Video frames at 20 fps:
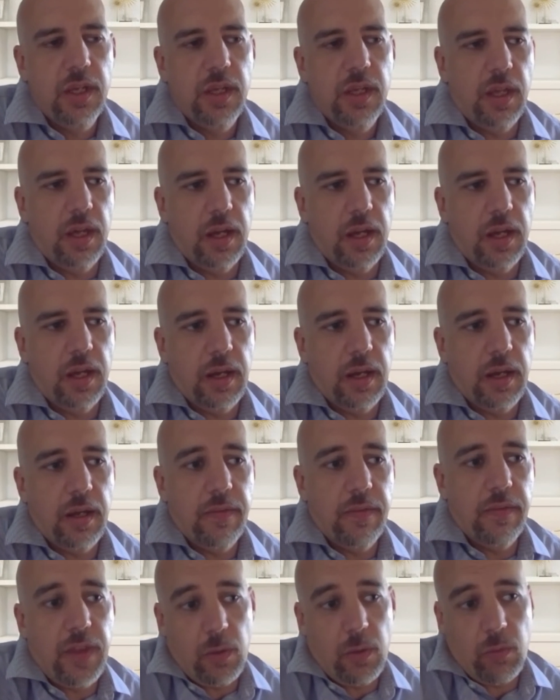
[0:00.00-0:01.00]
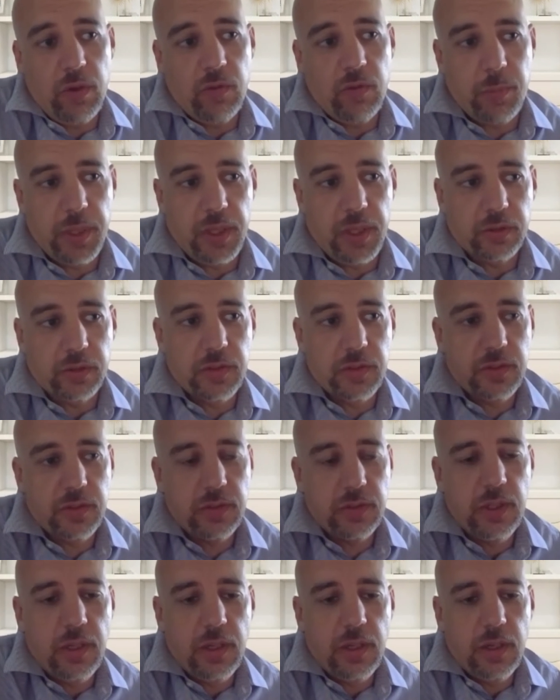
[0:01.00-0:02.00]
that we've built
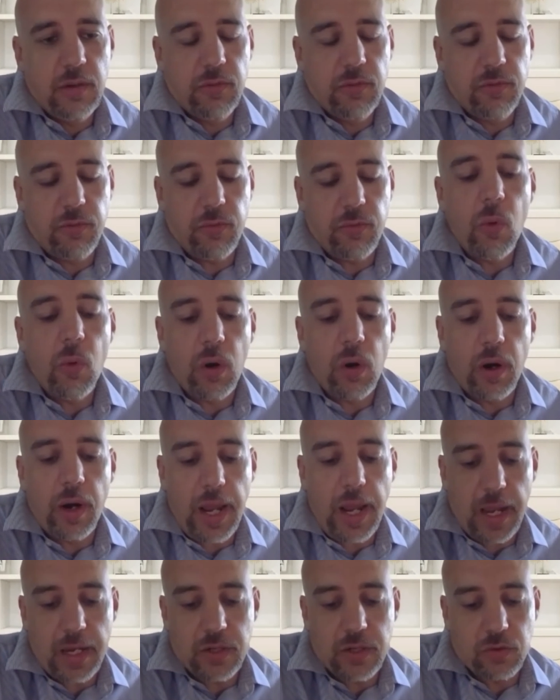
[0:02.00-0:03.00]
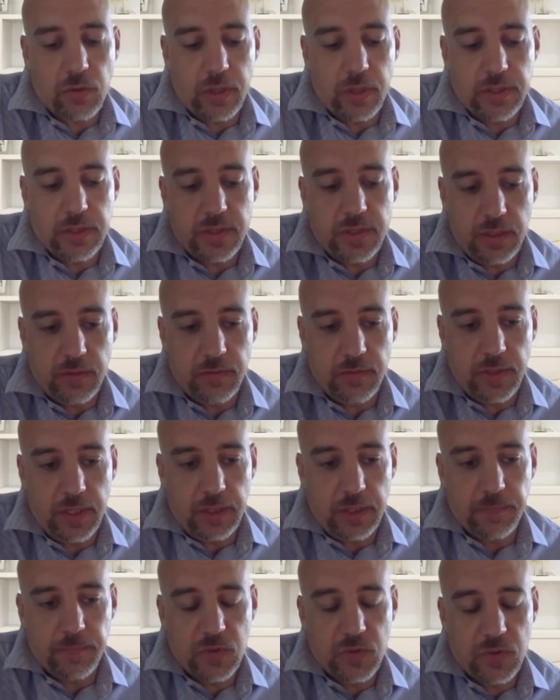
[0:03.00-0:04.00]
for Android
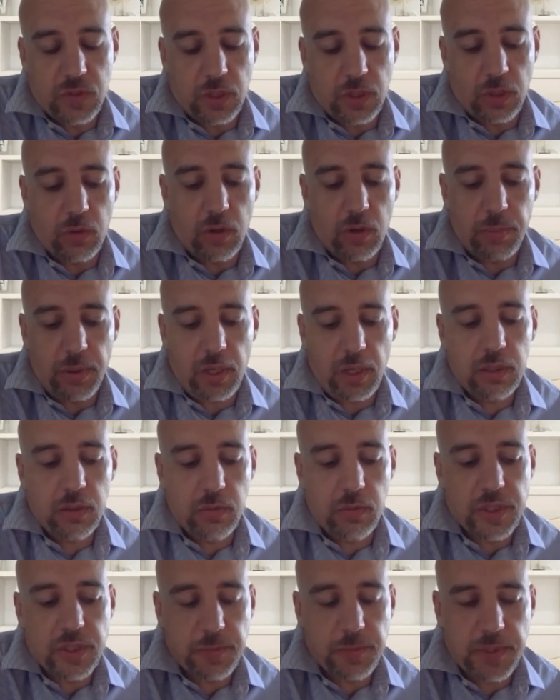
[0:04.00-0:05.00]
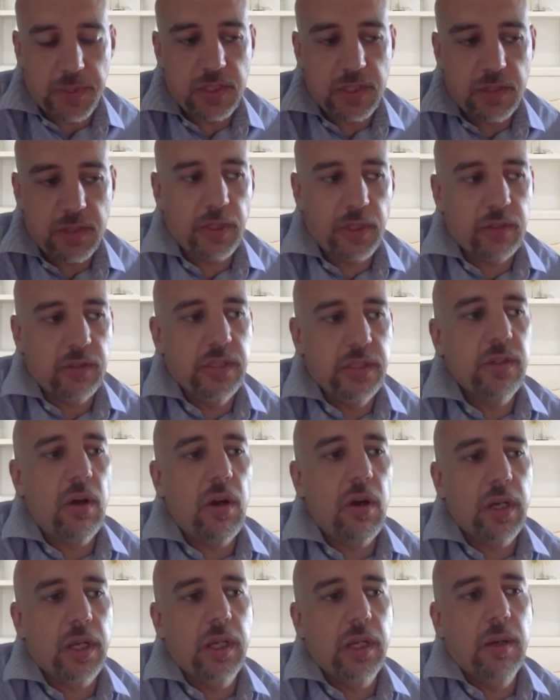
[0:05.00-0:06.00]
TV. So Apollo is specifically
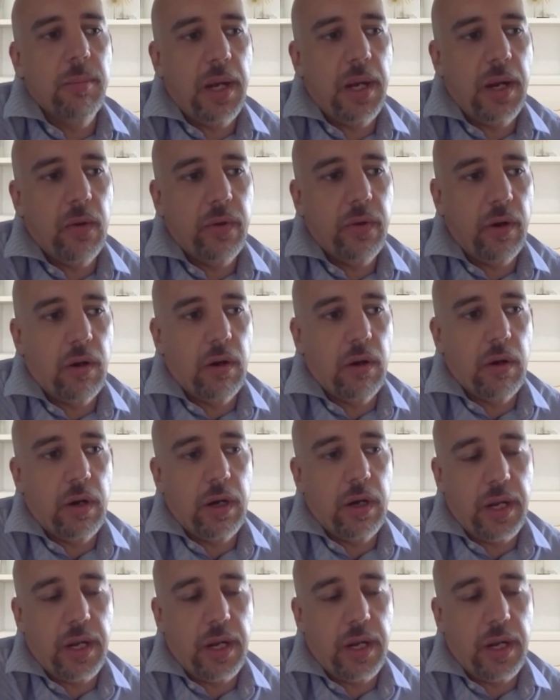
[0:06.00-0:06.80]
talking about our